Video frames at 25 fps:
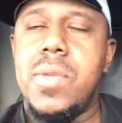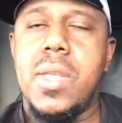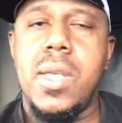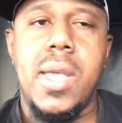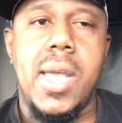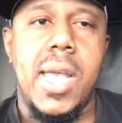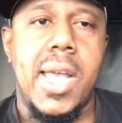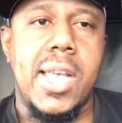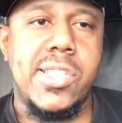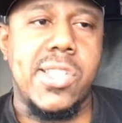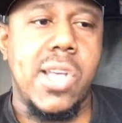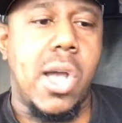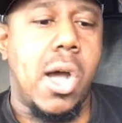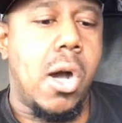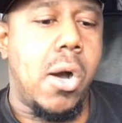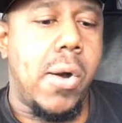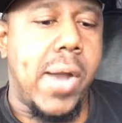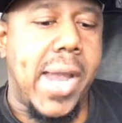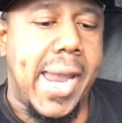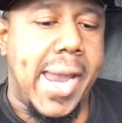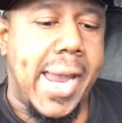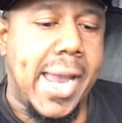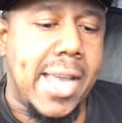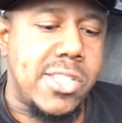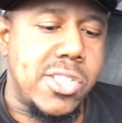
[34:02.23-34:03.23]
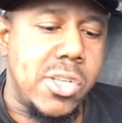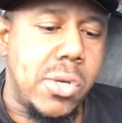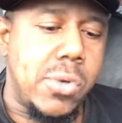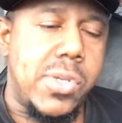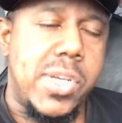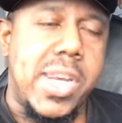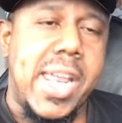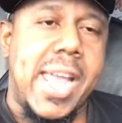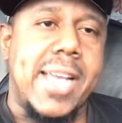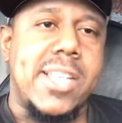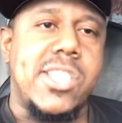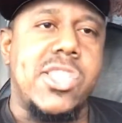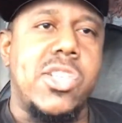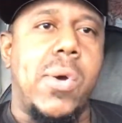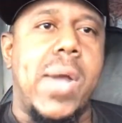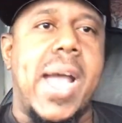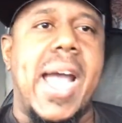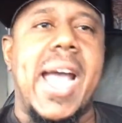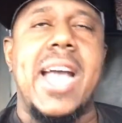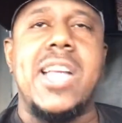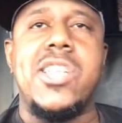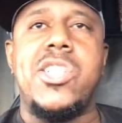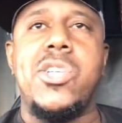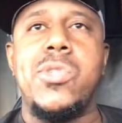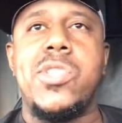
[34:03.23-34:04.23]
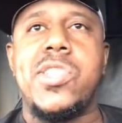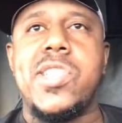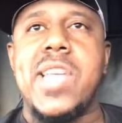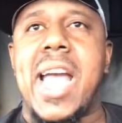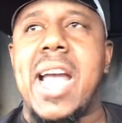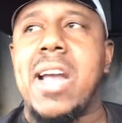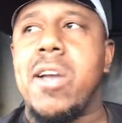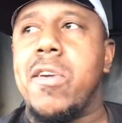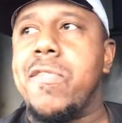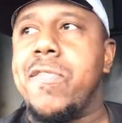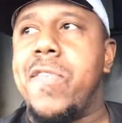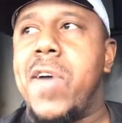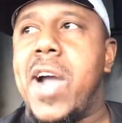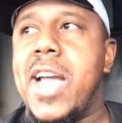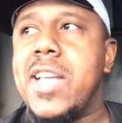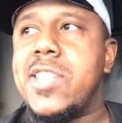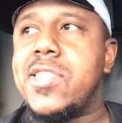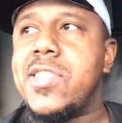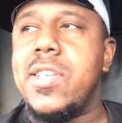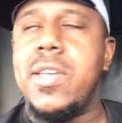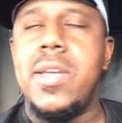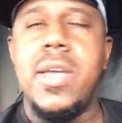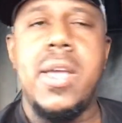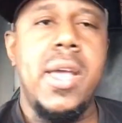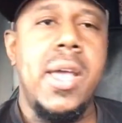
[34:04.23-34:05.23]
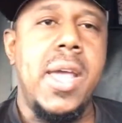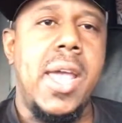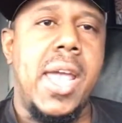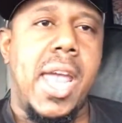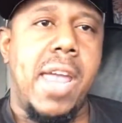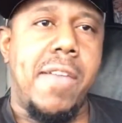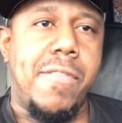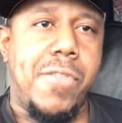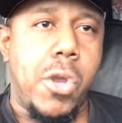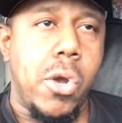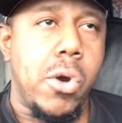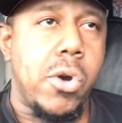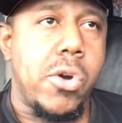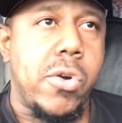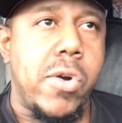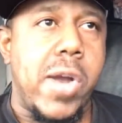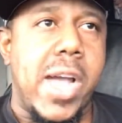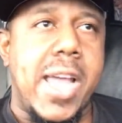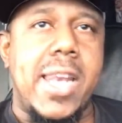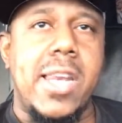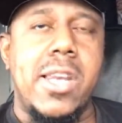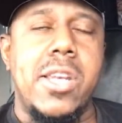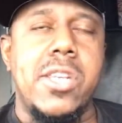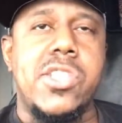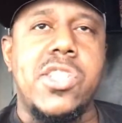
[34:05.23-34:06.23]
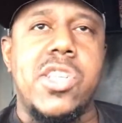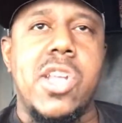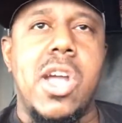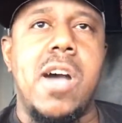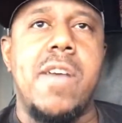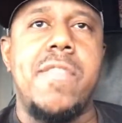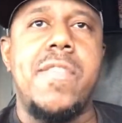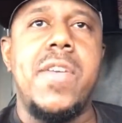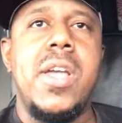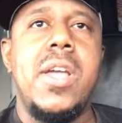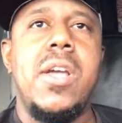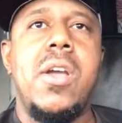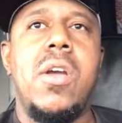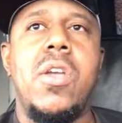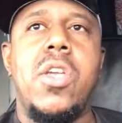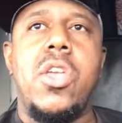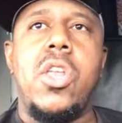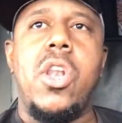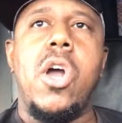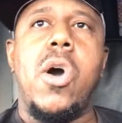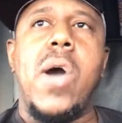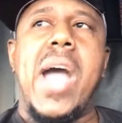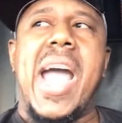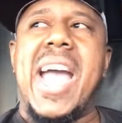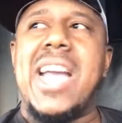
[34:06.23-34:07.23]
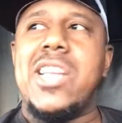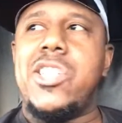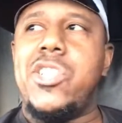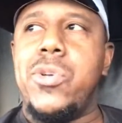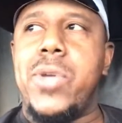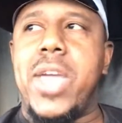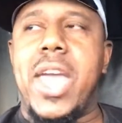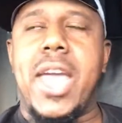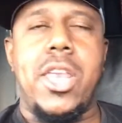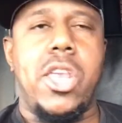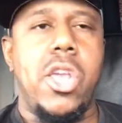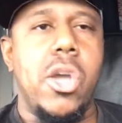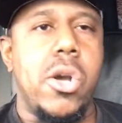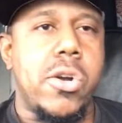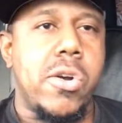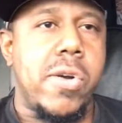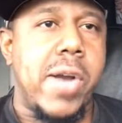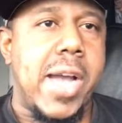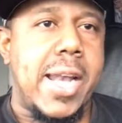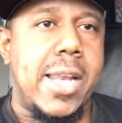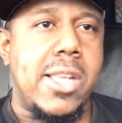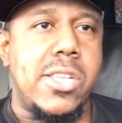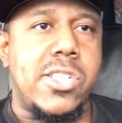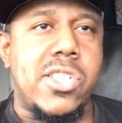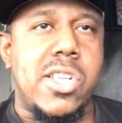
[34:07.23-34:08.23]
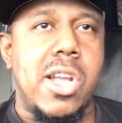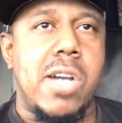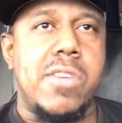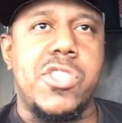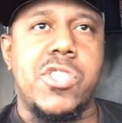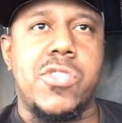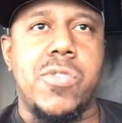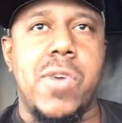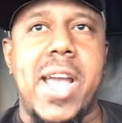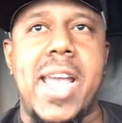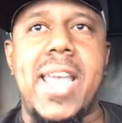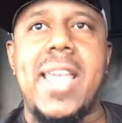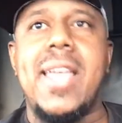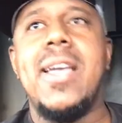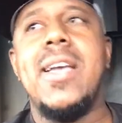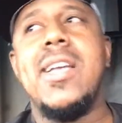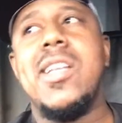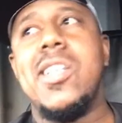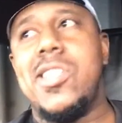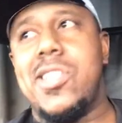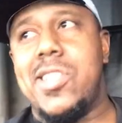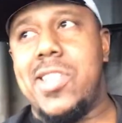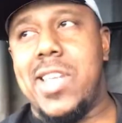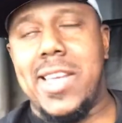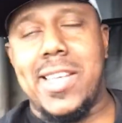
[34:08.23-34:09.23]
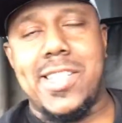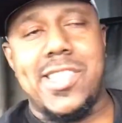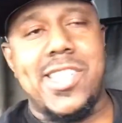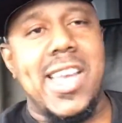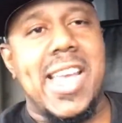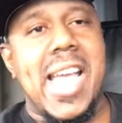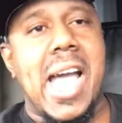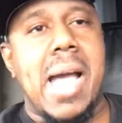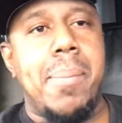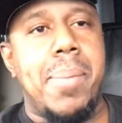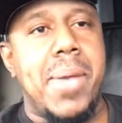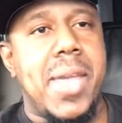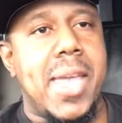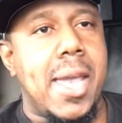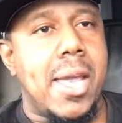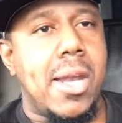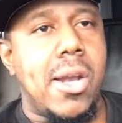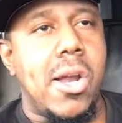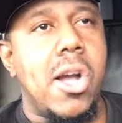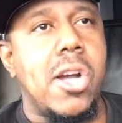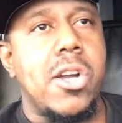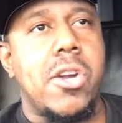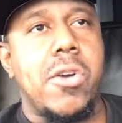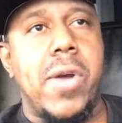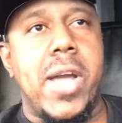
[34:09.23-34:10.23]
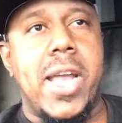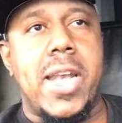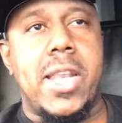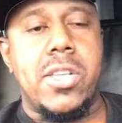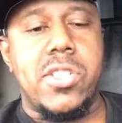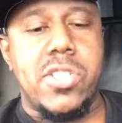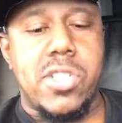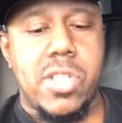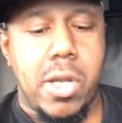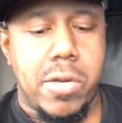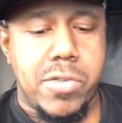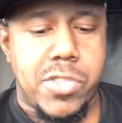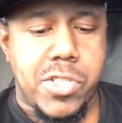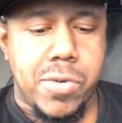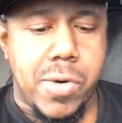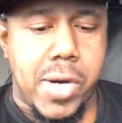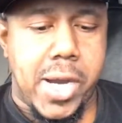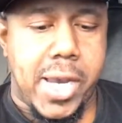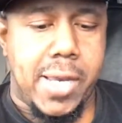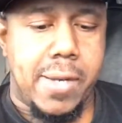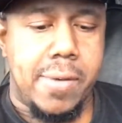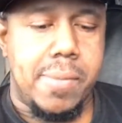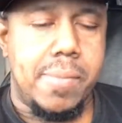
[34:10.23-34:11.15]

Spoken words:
It's all hands on deck. So as you sacrificing, if your credit and stuff, as you get your credit and stuff straight, she got to be getting her credit and stuff straight.